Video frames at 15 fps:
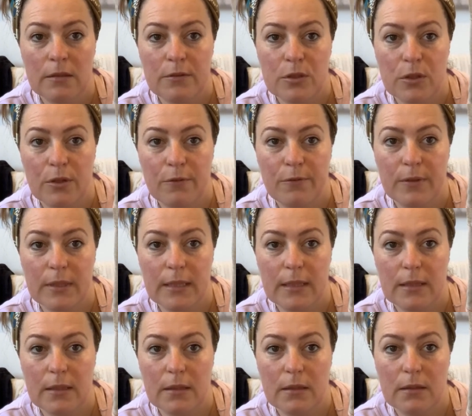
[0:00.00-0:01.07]
I've just got to fill
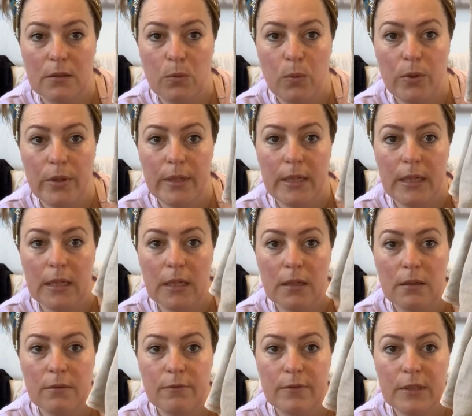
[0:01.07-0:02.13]
in the
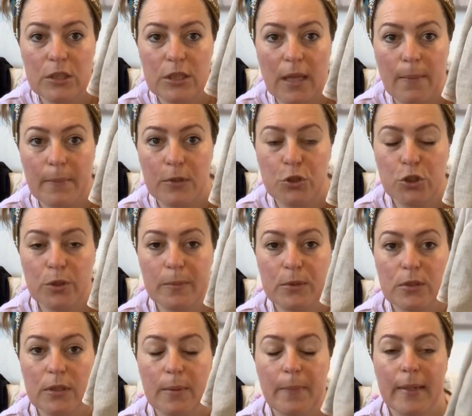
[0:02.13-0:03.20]
wording, finish that mushroom
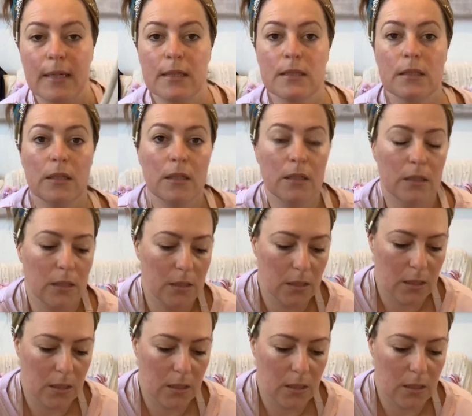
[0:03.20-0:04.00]
and do the basket.